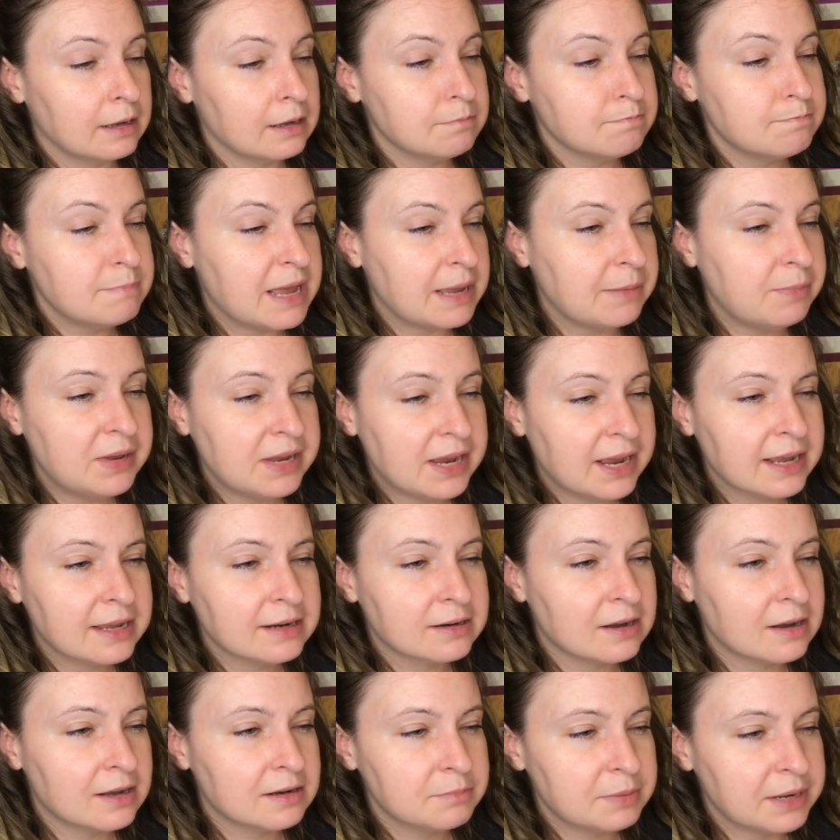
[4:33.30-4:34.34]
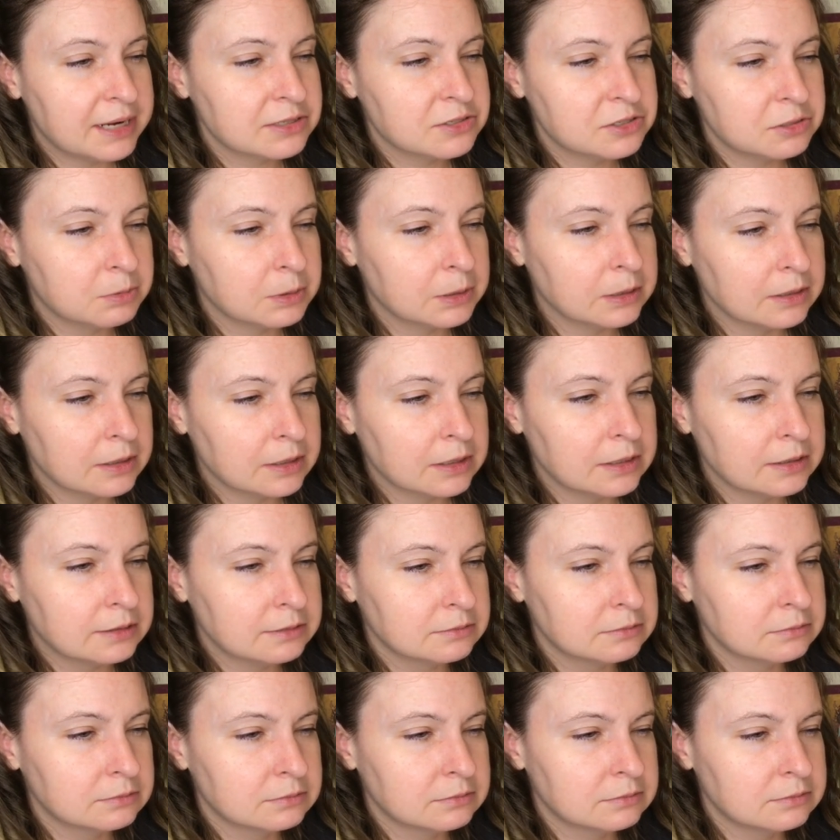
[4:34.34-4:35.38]
maybe I had gone back to work,
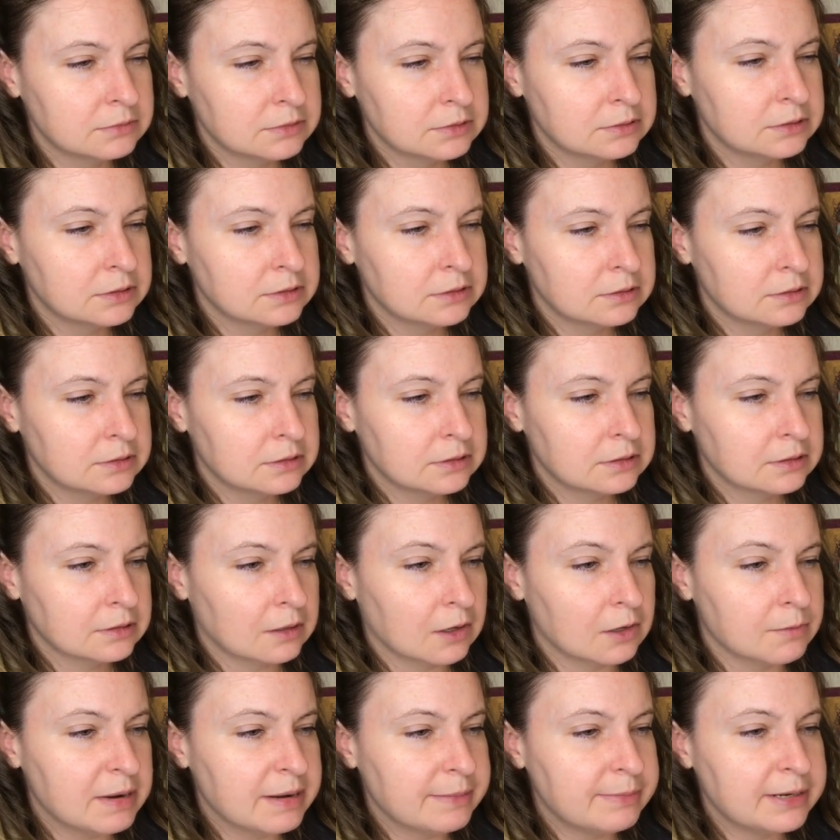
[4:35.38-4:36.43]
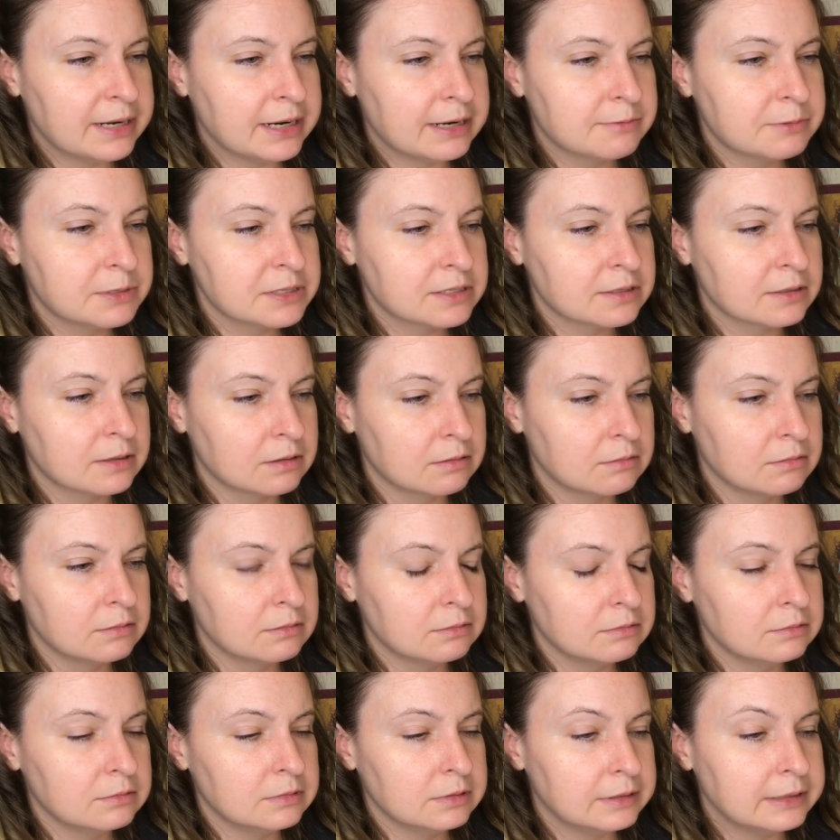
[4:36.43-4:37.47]
or maybe I was
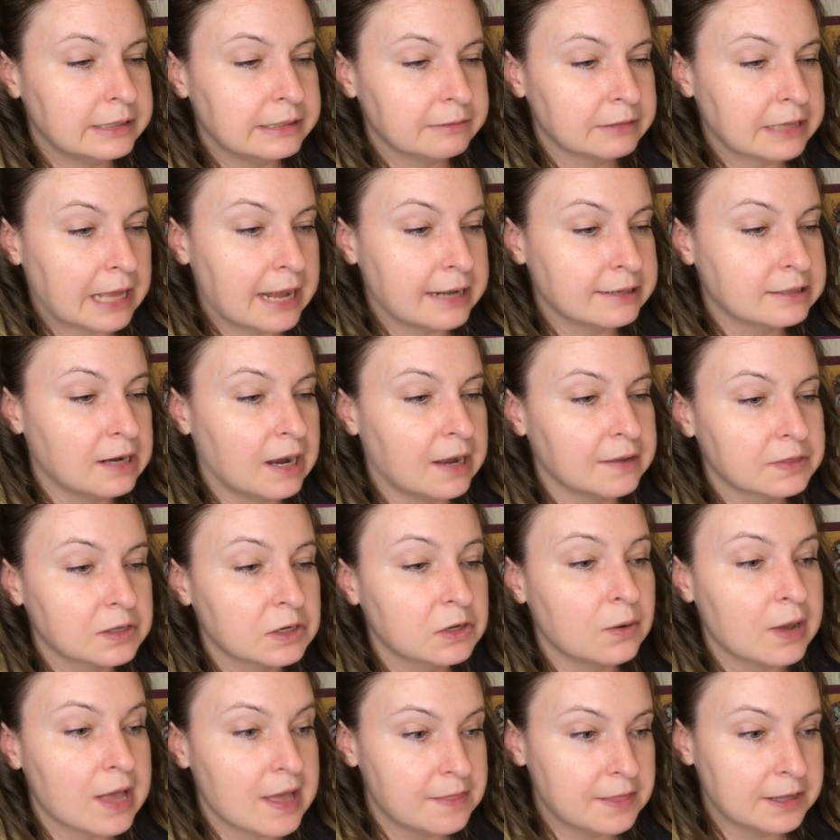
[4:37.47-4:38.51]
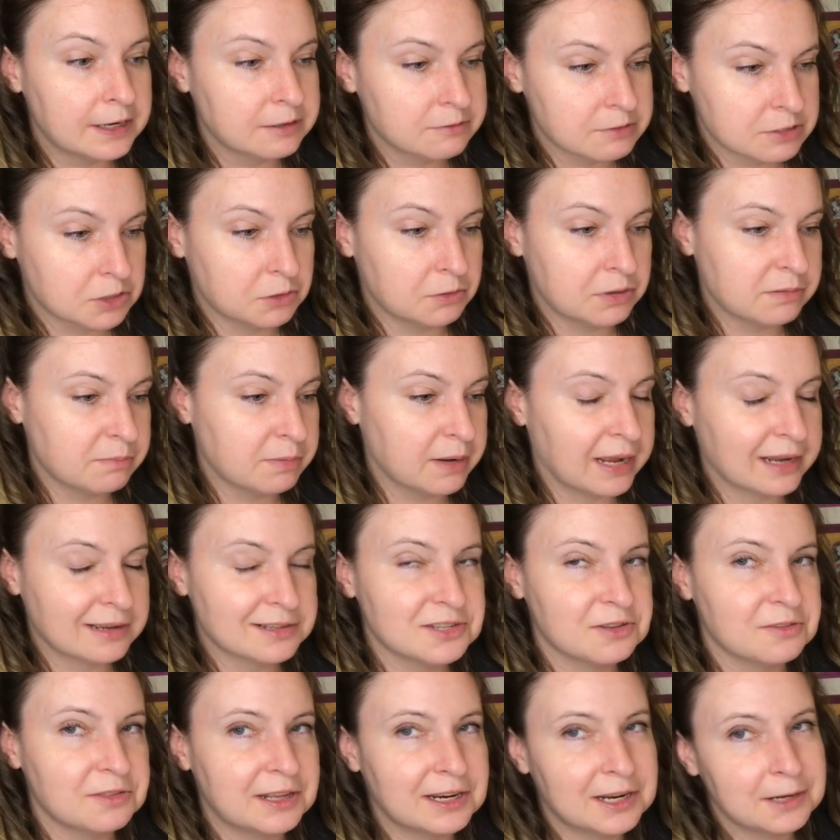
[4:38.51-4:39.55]
had gotten the go-ahead that I was going back.
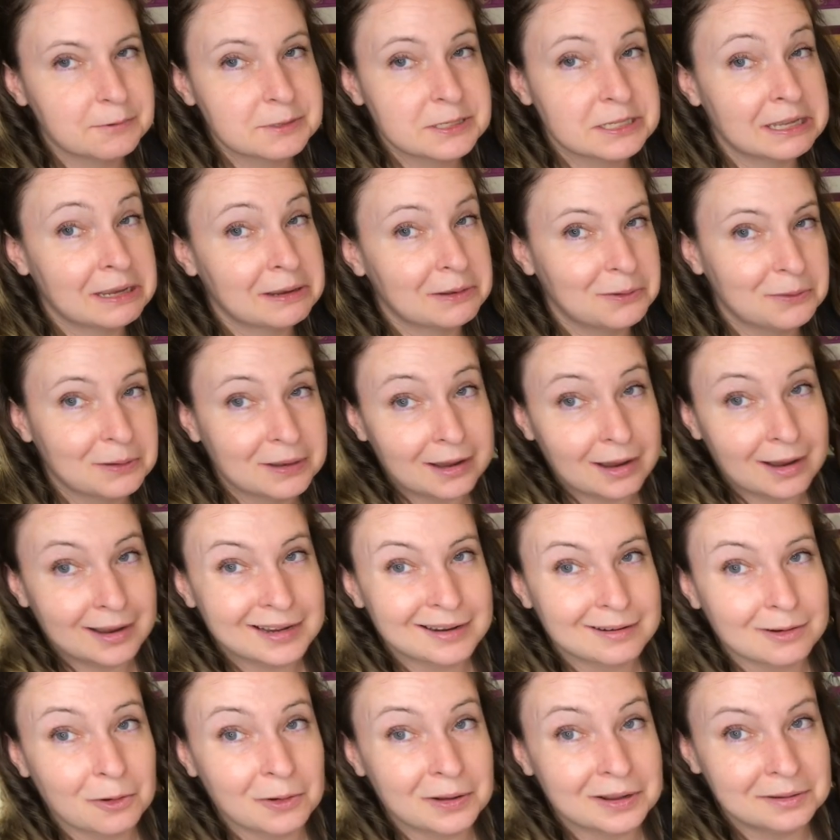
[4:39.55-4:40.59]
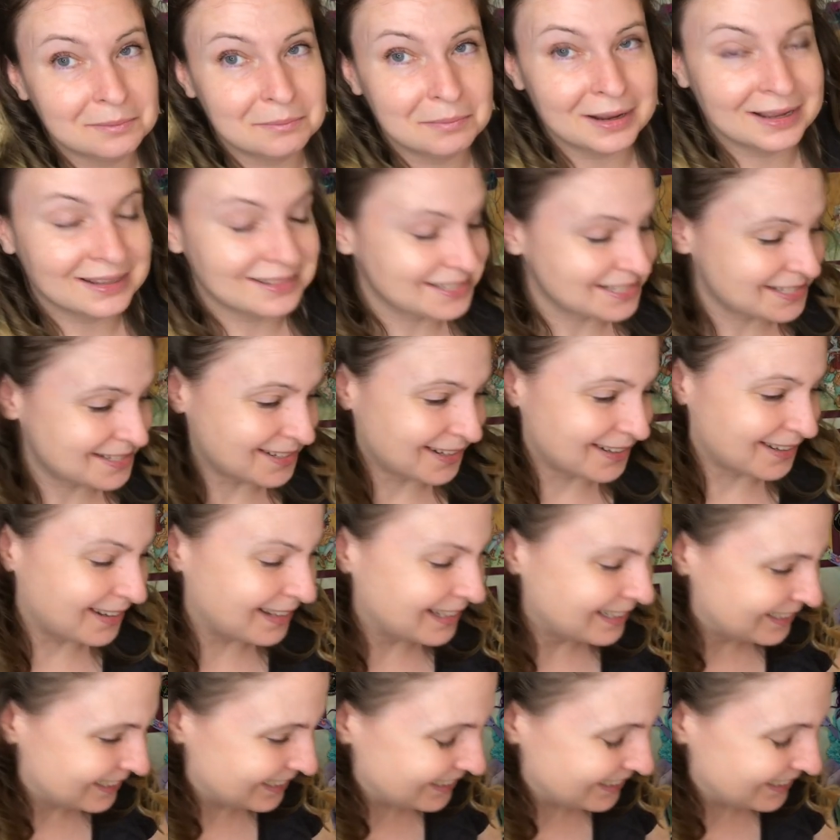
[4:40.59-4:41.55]
So then I was like, okay, I can go ahead and buy this doll.